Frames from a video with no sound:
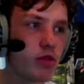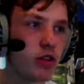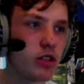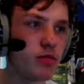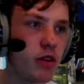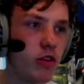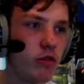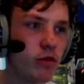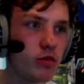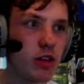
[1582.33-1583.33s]
reminds me
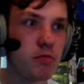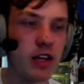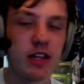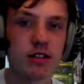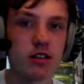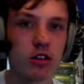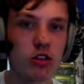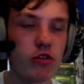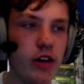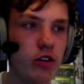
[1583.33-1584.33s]
of, obviously, Peninsula
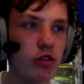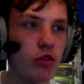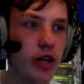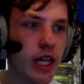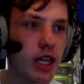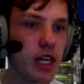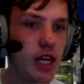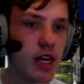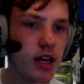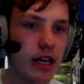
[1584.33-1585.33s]
Corridor in
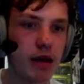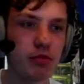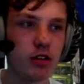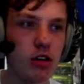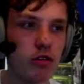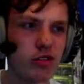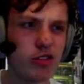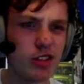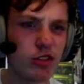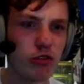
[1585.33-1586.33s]
the cab car, which is
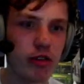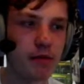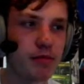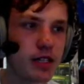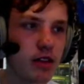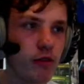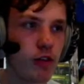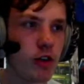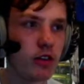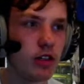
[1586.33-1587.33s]
really sort of cramped at the
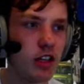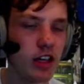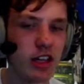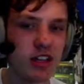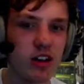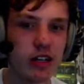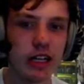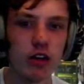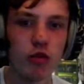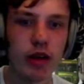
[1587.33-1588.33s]
front, and you get the
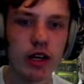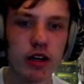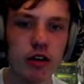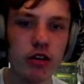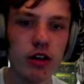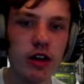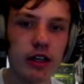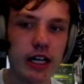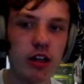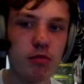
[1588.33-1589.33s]
tiny little window.
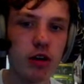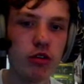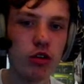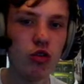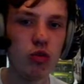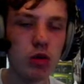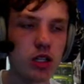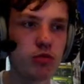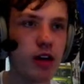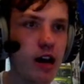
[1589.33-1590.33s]
Can you blow the horn
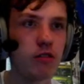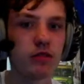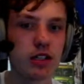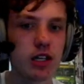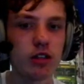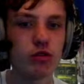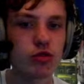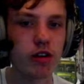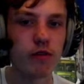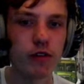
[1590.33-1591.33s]
once we're out of the tunnel,
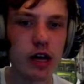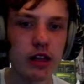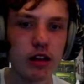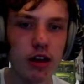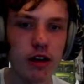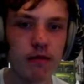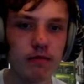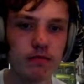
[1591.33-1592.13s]
train fan? Then yeah.